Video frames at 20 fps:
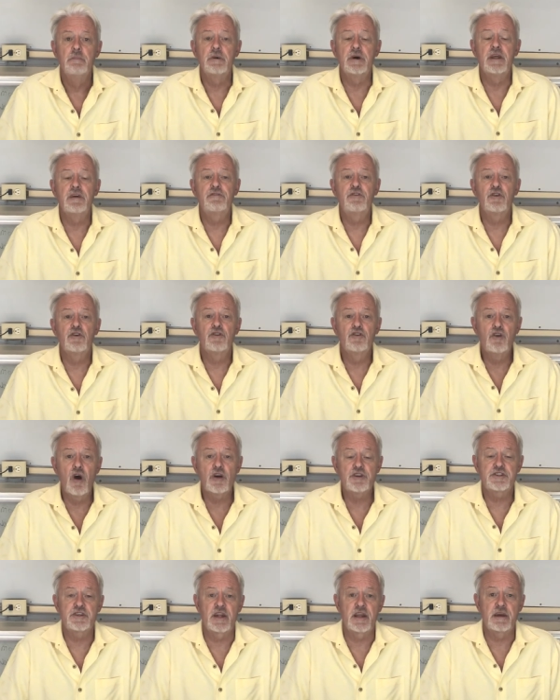But if you're
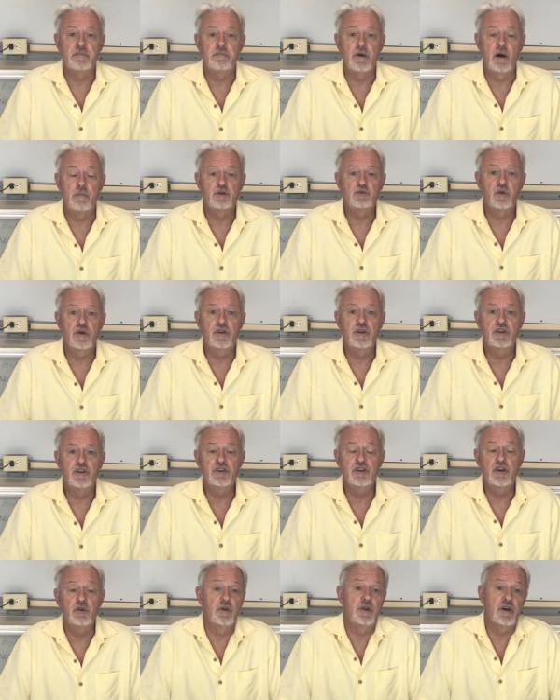not selling puppies, what do you
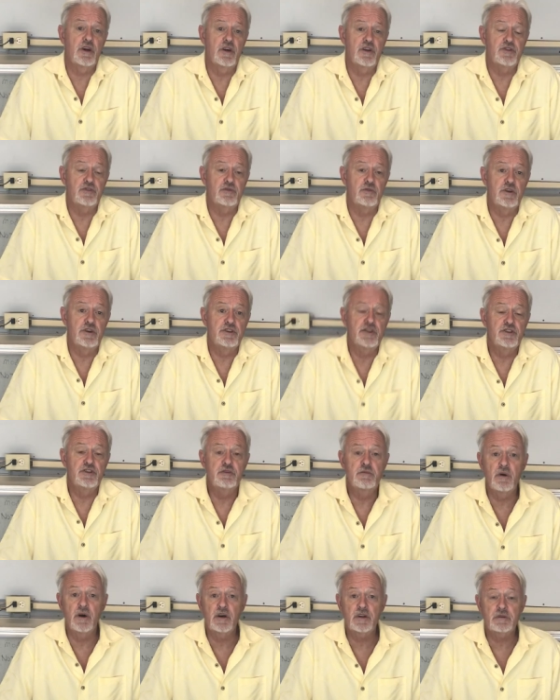do? Well, the answer is
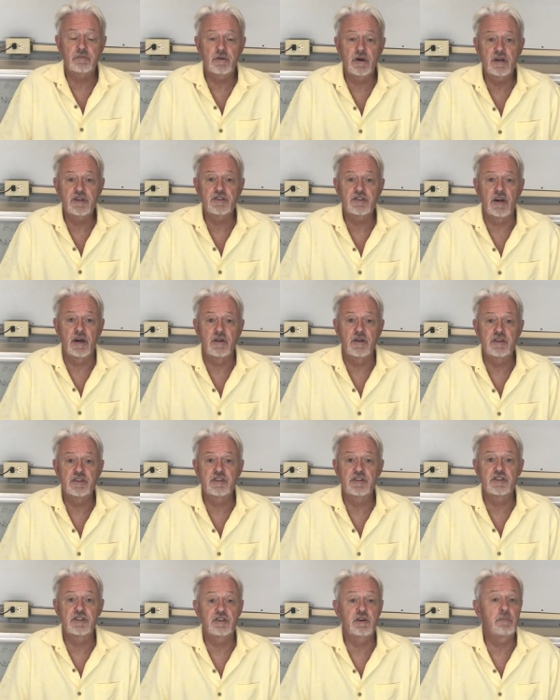is you mark the price down.
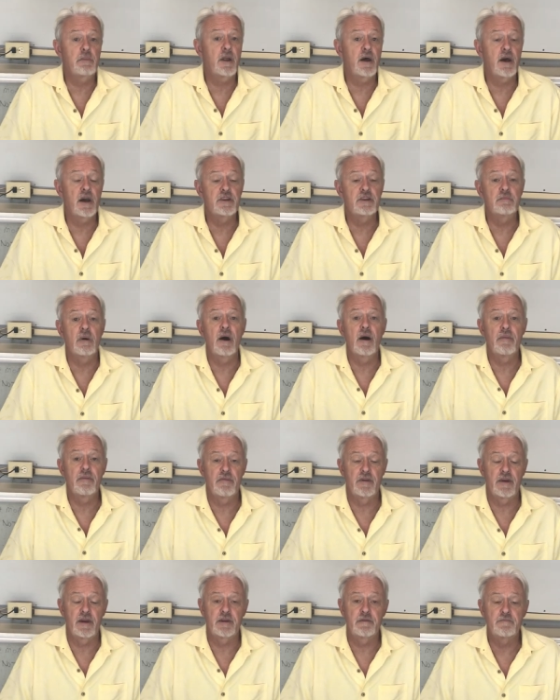This is a supply and
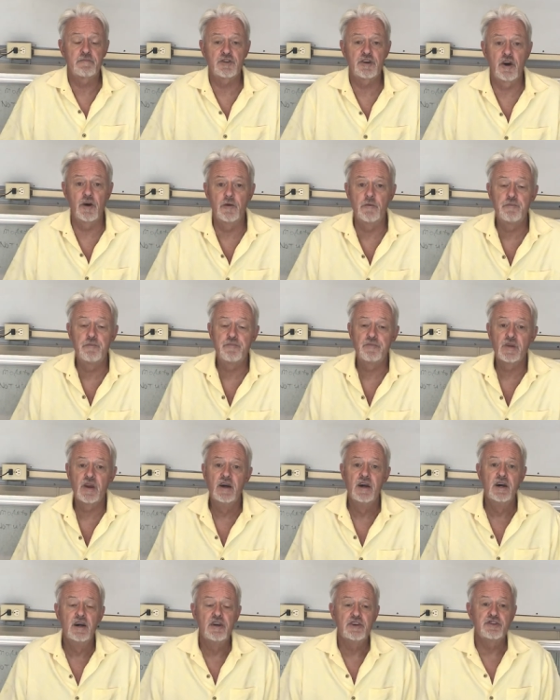demand thing. So
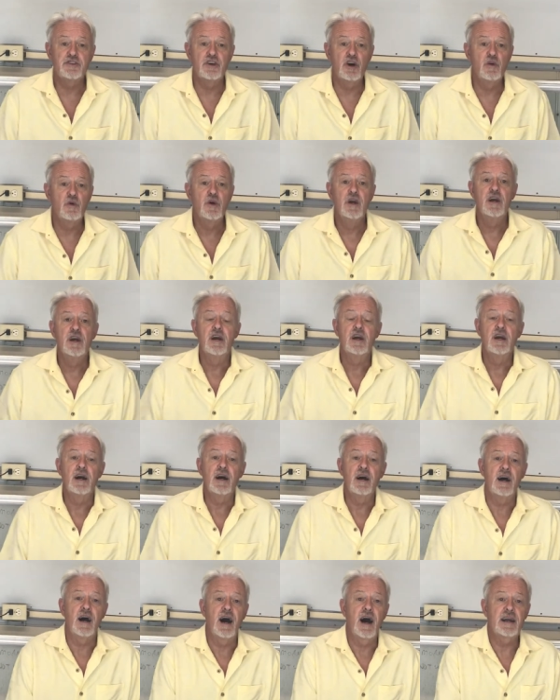so
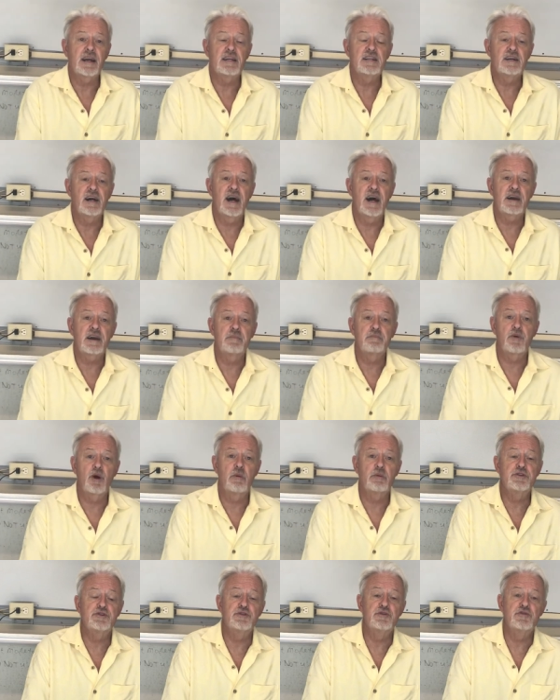I can I can
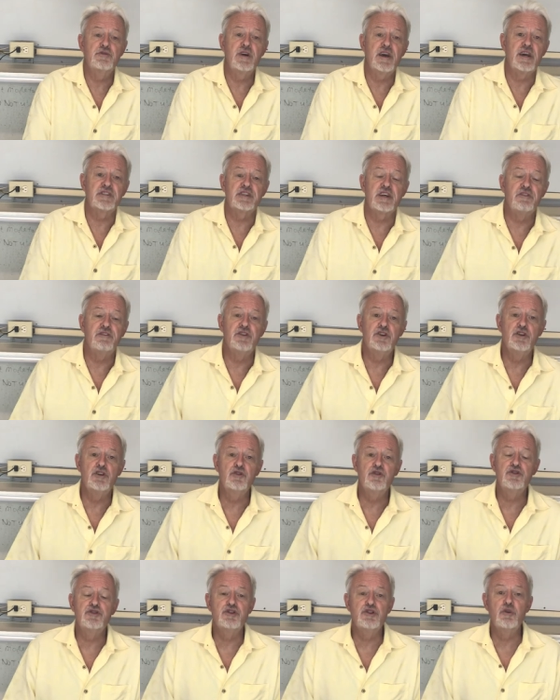promise you this: if
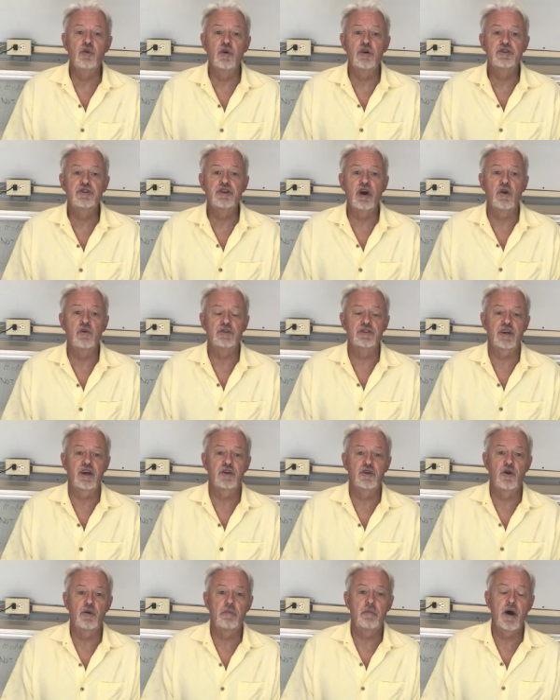you do or don't
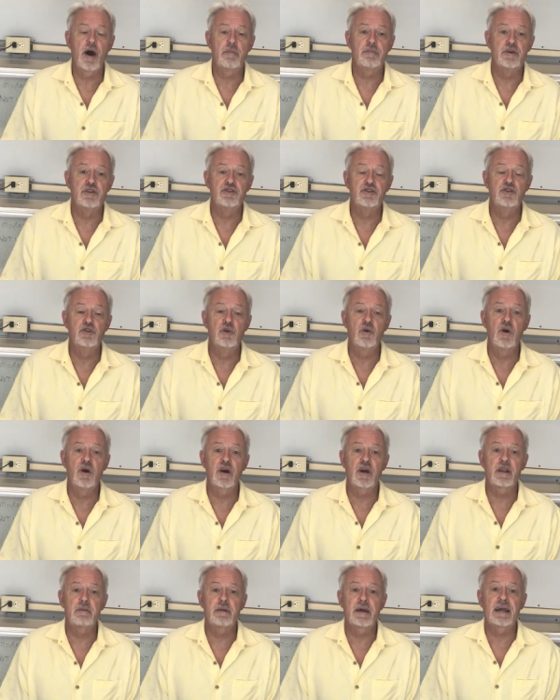sell your puppies, you
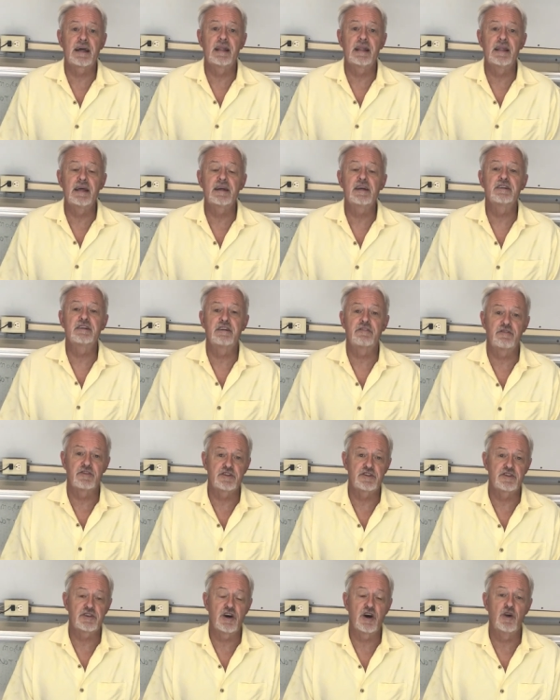aren't going to make a lick of
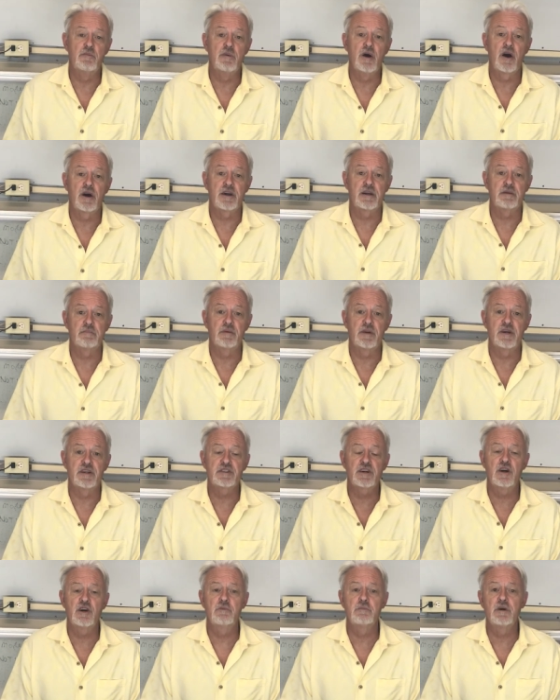difference to the whole
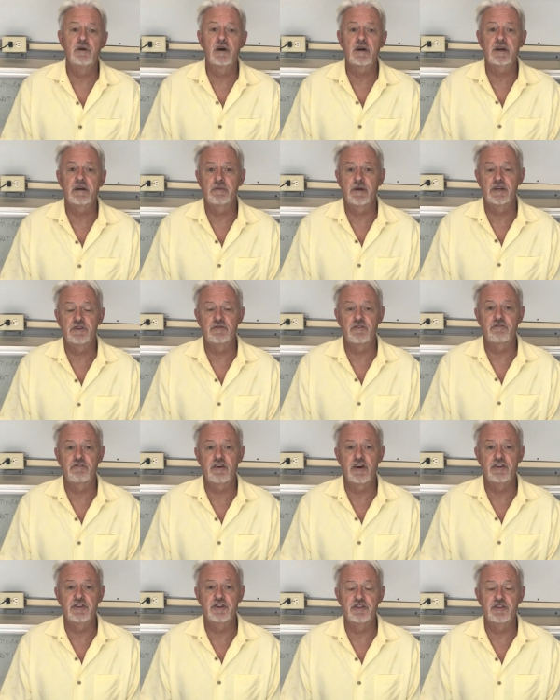marketplace. The whole marketplace for
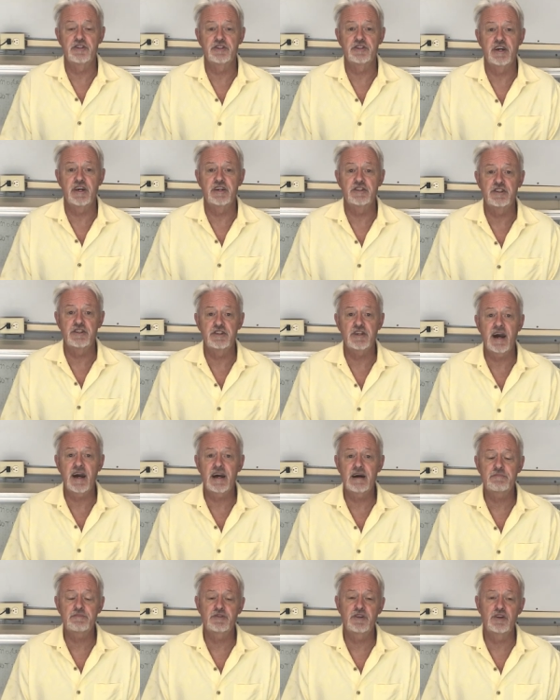Frenchies these days is
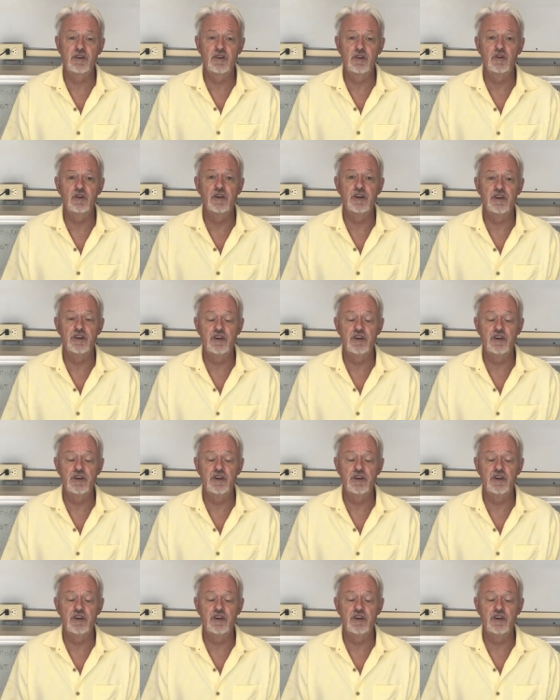absolutely